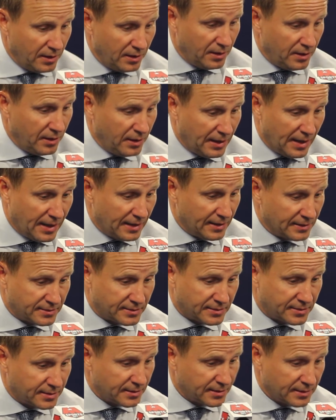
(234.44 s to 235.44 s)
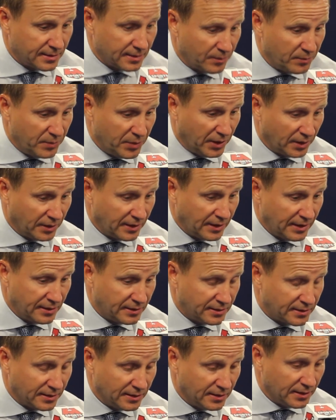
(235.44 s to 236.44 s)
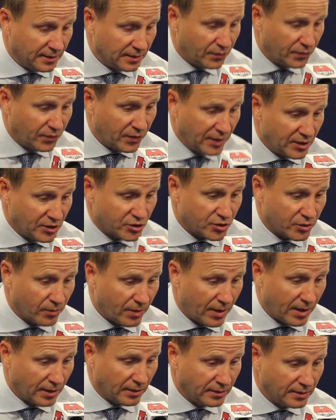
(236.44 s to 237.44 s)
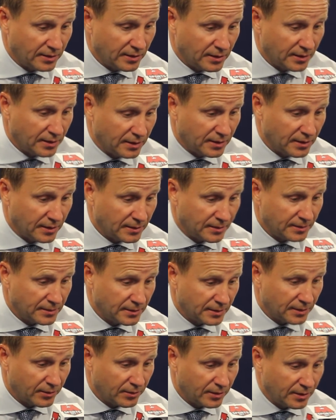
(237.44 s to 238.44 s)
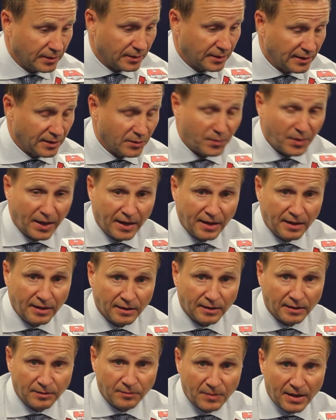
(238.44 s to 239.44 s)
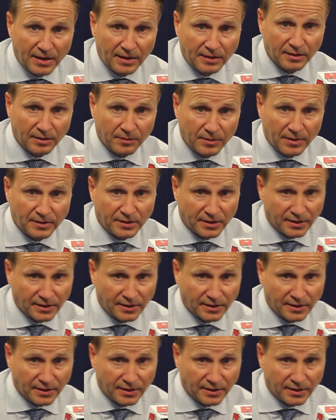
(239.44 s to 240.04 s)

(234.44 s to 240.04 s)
He has ability to finish around in the paint, and